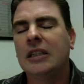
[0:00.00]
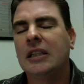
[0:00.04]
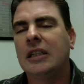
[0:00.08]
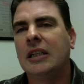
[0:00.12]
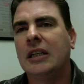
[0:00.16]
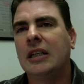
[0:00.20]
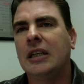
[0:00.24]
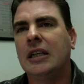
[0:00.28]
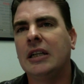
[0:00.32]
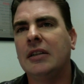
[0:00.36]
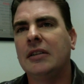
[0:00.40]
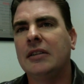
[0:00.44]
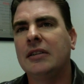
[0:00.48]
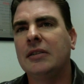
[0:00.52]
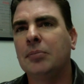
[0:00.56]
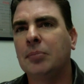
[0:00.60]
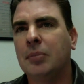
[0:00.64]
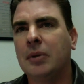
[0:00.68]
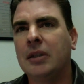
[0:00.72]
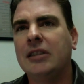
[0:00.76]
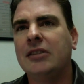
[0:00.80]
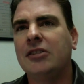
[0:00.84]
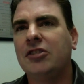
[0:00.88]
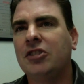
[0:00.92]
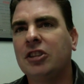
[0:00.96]

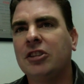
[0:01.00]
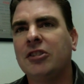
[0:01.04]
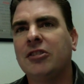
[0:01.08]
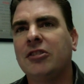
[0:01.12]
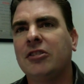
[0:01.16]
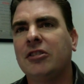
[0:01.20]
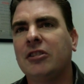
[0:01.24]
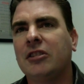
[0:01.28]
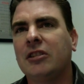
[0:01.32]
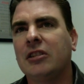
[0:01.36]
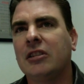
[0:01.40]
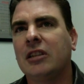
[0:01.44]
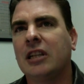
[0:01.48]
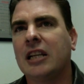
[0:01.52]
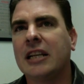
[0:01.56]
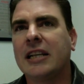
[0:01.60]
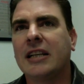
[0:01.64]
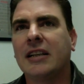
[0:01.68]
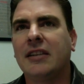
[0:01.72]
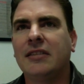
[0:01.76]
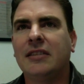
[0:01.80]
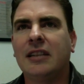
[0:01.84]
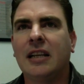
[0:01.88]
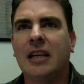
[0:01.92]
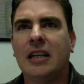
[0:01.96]
but it's just, like I
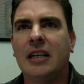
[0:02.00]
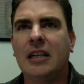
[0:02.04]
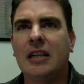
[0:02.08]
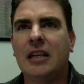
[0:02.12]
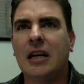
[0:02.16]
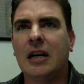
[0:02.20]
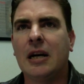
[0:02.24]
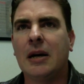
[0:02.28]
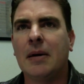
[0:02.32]
said,